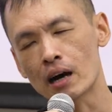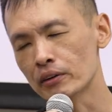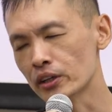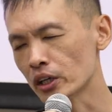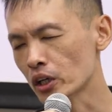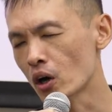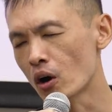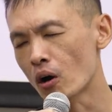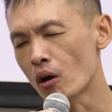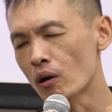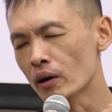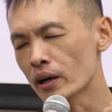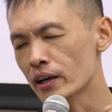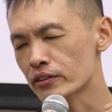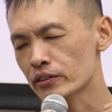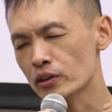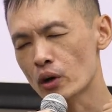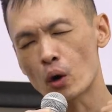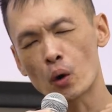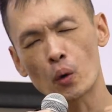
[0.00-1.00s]
The call
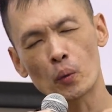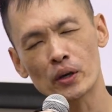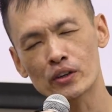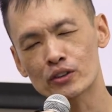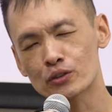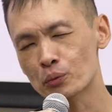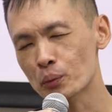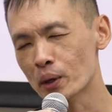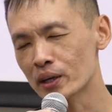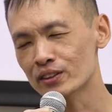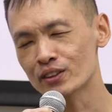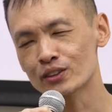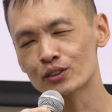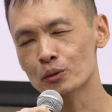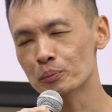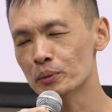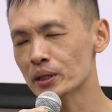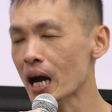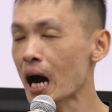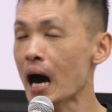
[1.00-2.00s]
is always waiting to
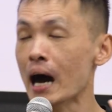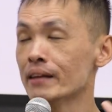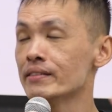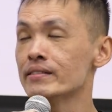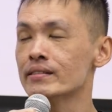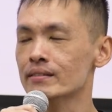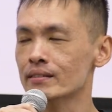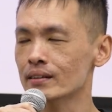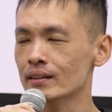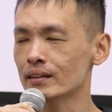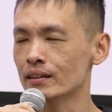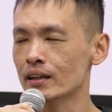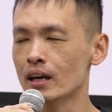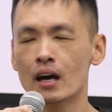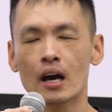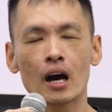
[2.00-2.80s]
be answered.